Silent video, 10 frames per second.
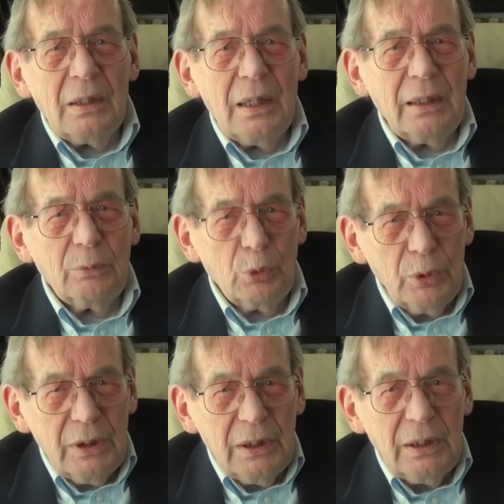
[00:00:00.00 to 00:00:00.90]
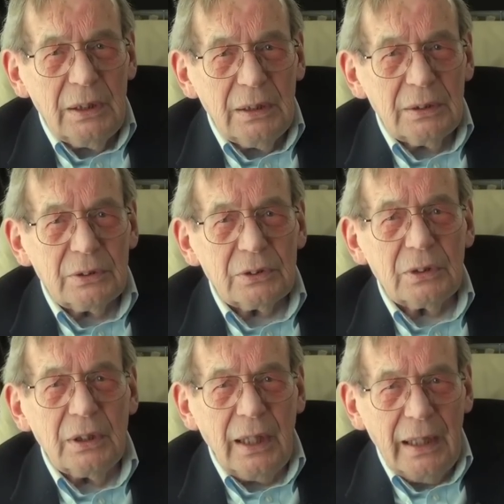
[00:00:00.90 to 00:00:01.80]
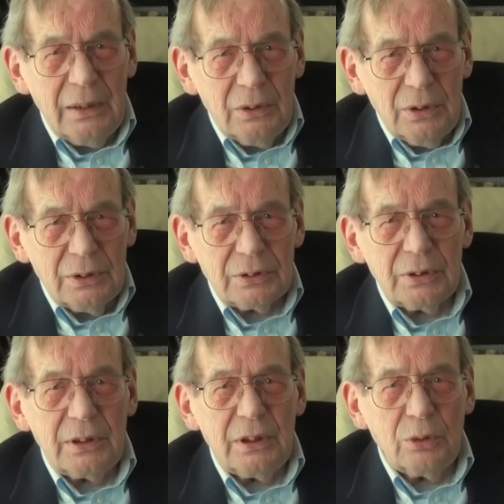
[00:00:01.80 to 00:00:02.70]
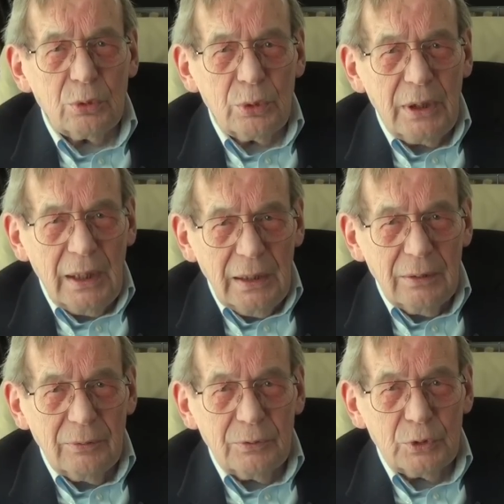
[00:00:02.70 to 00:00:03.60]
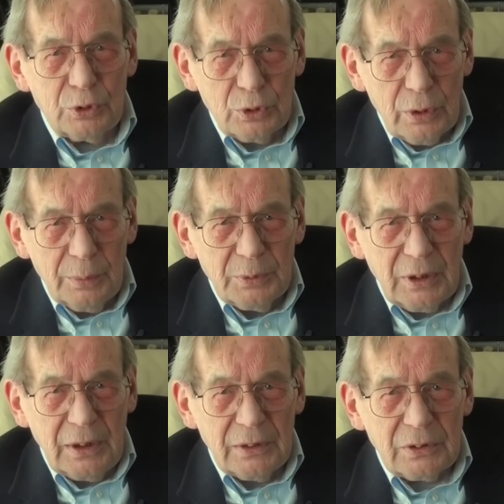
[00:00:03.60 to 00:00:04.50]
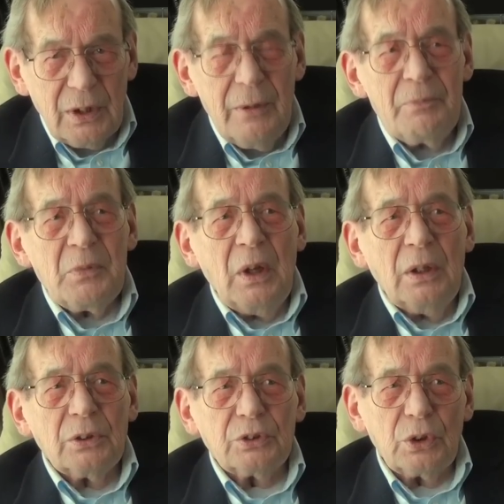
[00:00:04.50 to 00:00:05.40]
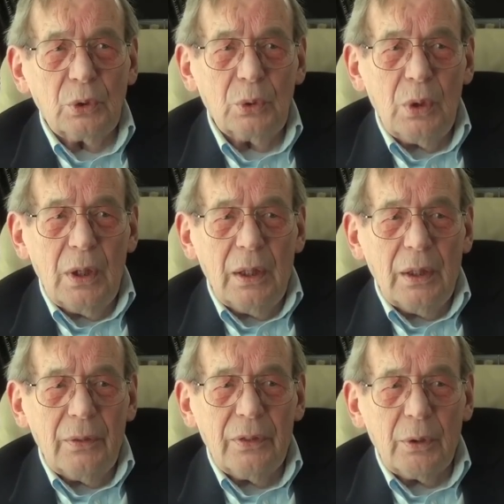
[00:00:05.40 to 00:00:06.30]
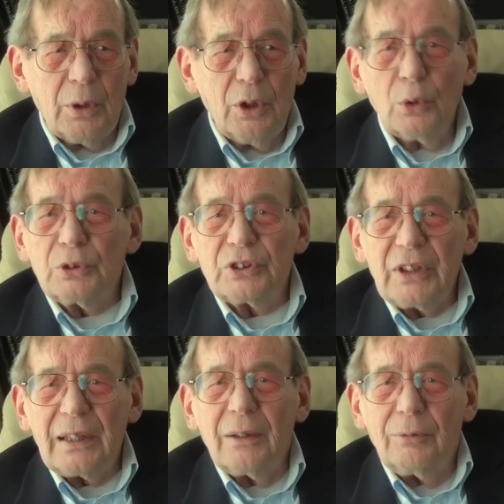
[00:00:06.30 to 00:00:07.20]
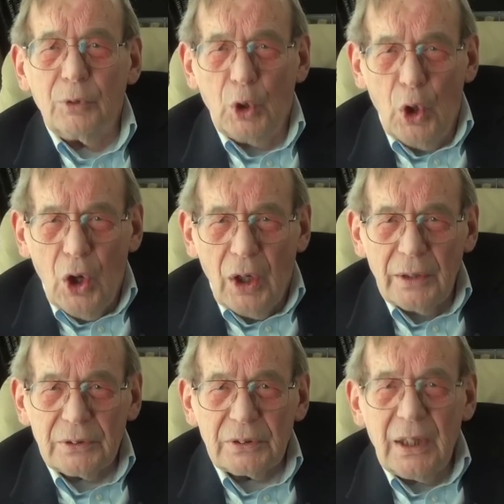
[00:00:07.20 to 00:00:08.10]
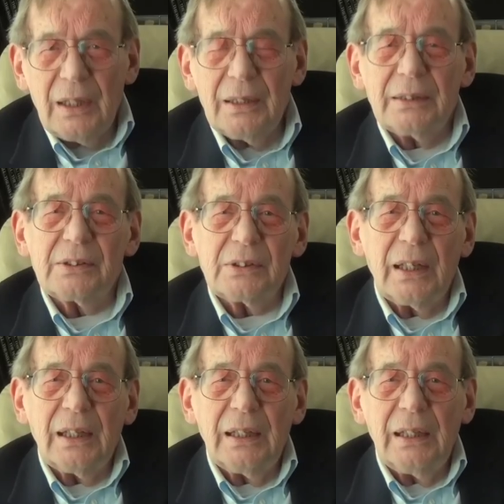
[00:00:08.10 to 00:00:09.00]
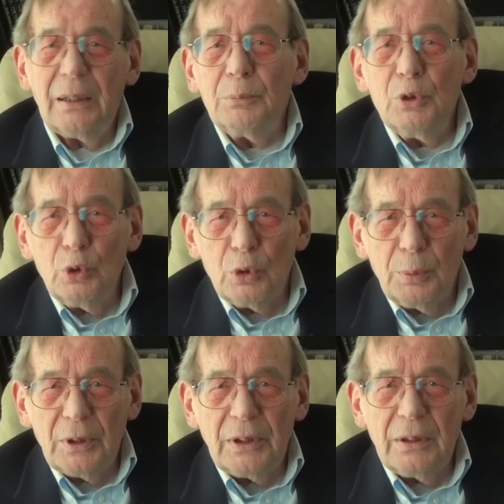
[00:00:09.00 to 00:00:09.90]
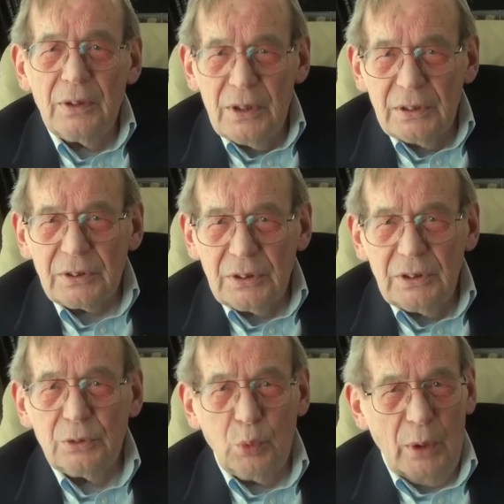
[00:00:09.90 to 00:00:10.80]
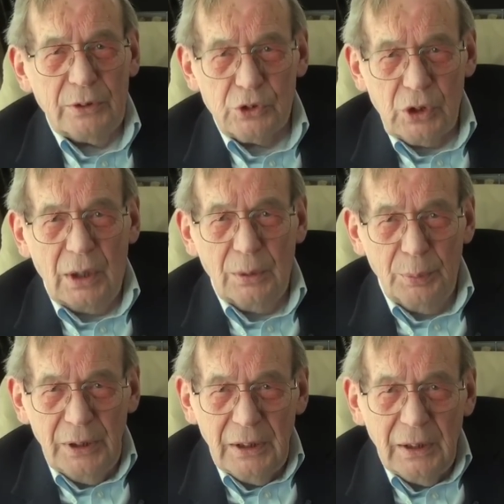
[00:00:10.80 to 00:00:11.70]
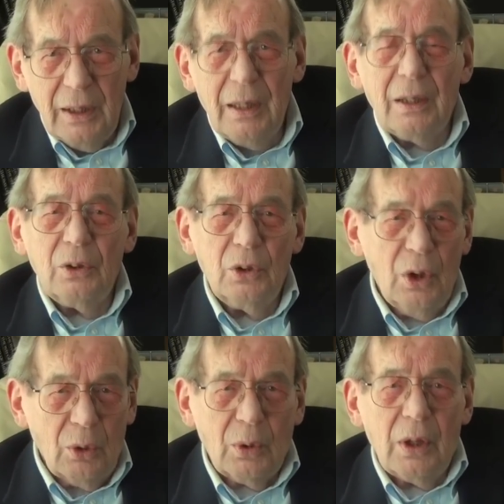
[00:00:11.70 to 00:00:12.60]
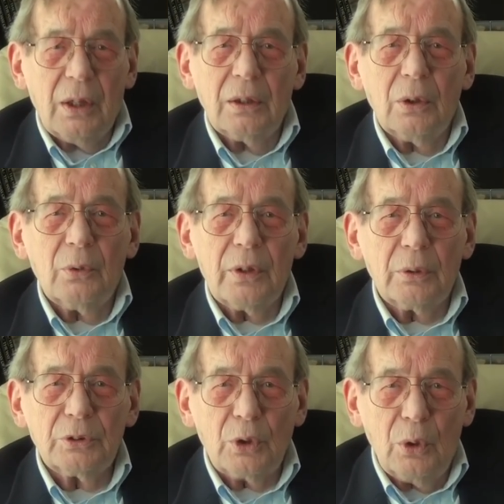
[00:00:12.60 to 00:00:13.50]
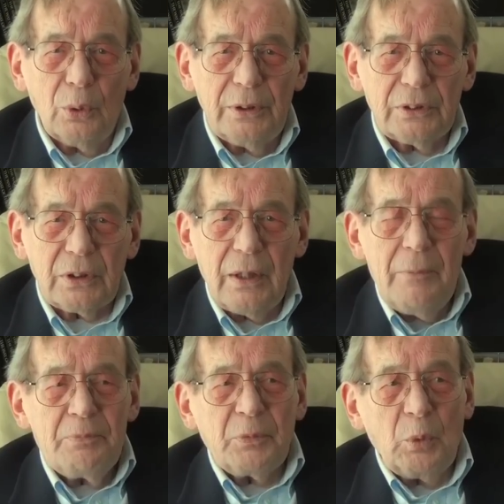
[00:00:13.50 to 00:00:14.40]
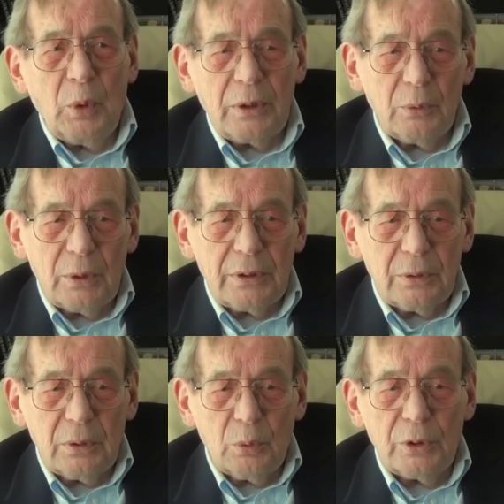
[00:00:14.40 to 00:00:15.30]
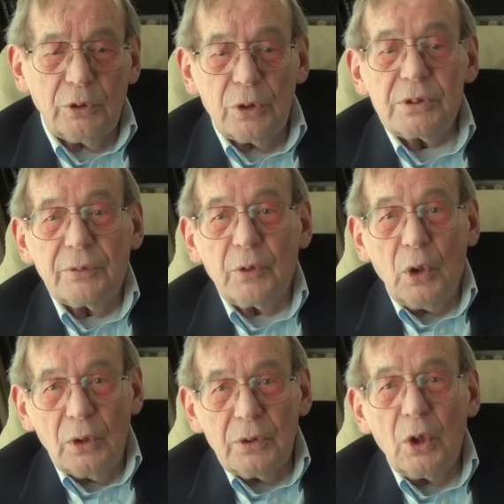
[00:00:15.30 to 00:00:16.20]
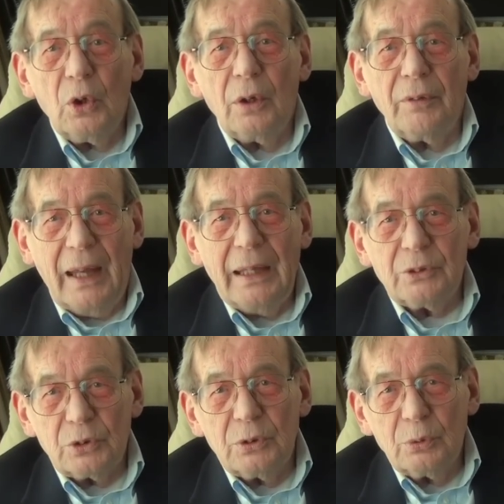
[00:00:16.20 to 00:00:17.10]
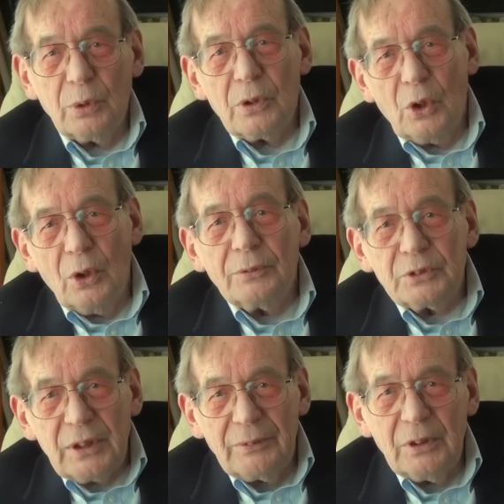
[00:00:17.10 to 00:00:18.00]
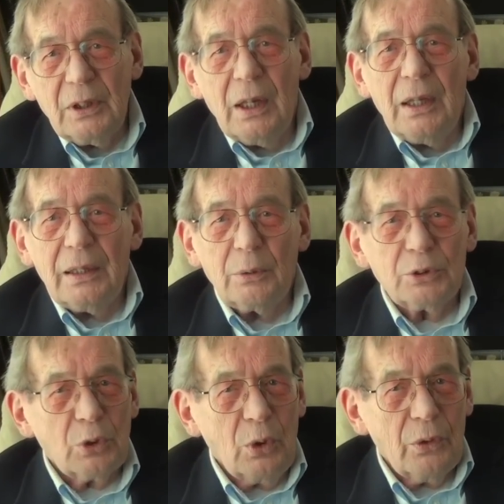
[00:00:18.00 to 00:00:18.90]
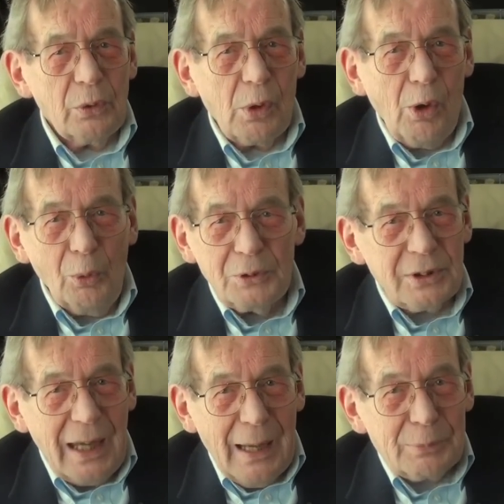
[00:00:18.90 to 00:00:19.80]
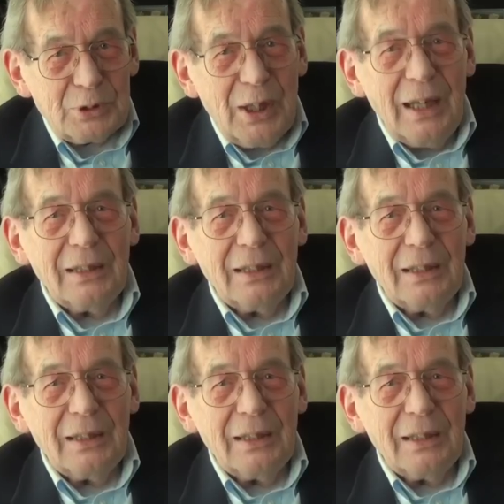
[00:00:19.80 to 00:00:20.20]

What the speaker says: that it really is an endlessly creative circumstance. So there are no set of laws that say immutably, this is what shall be. No, there is always what Gurdjieff called the law of hazard, or the law of seven. There are always gaps.